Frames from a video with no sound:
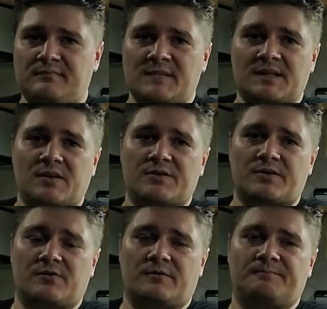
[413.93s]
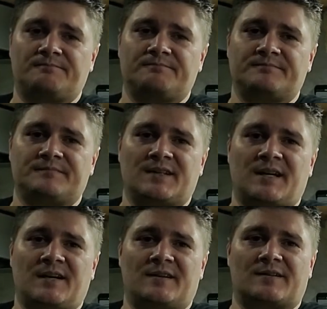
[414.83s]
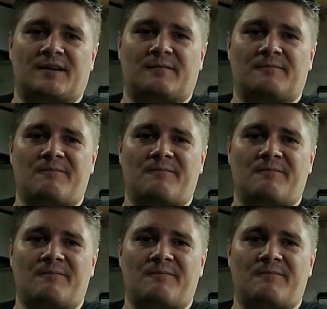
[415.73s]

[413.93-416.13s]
So it's cool. So